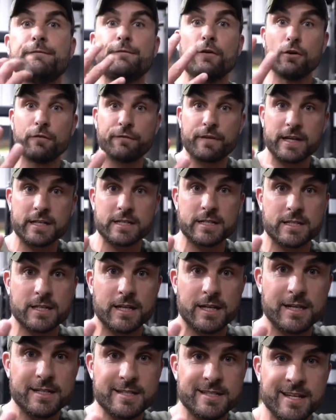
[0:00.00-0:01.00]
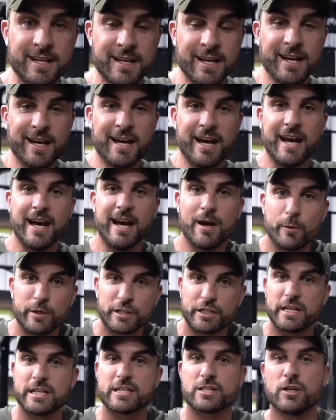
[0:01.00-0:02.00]
fourth exercise,
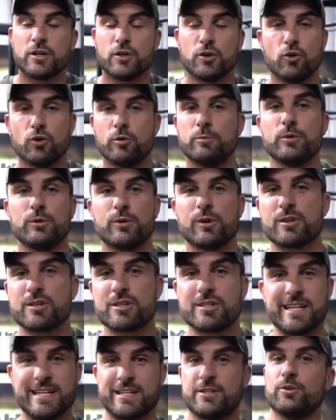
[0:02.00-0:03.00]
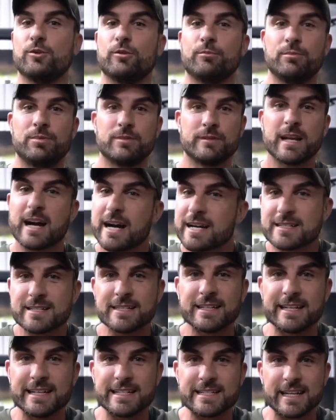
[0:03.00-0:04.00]
which is a normal sit-up. Nice
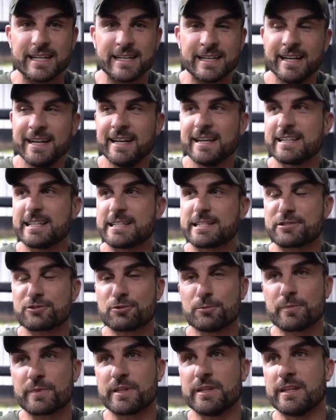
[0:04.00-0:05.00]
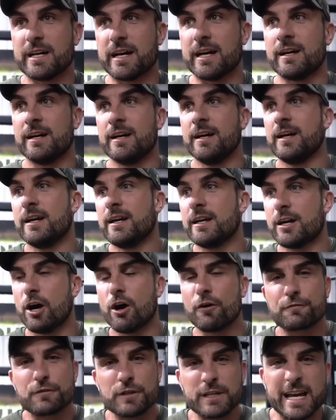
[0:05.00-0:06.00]
and easy. This is something that
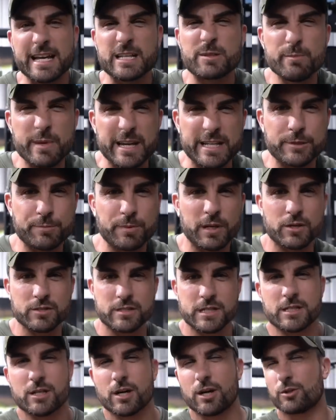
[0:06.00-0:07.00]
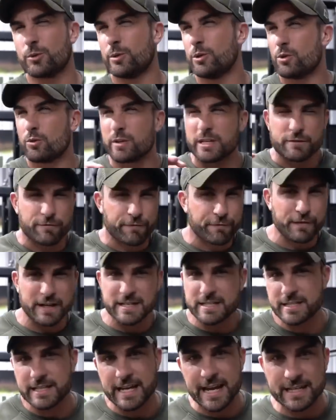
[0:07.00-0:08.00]
often gets missed because they start doing all these
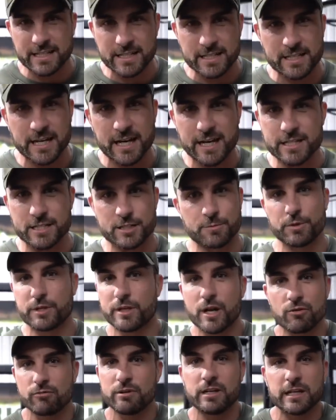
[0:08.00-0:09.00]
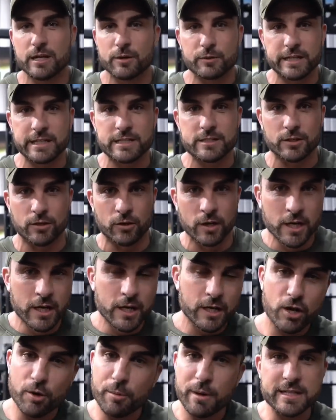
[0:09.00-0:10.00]
fancy exercises, but you don't really don't need to.
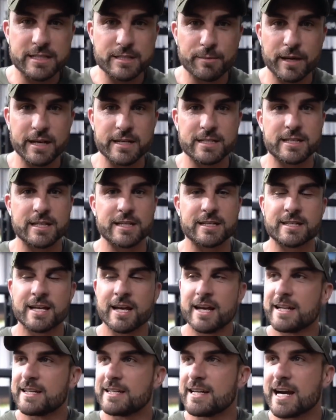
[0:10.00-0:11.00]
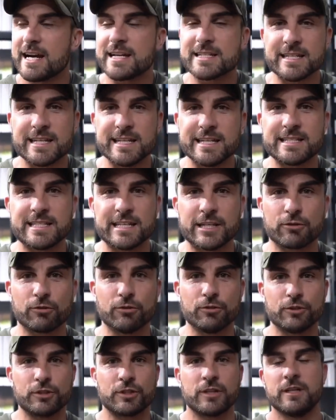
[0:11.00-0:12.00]
Go back to basics, nice easy
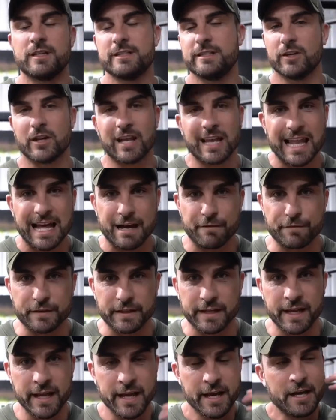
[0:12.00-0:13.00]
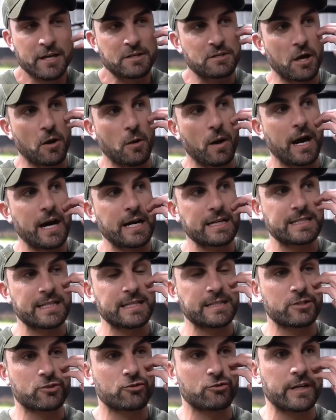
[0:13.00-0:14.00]
crunch, you're laughing. So I
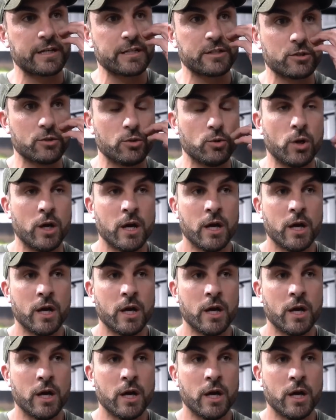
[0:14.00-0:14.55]
tend to try and do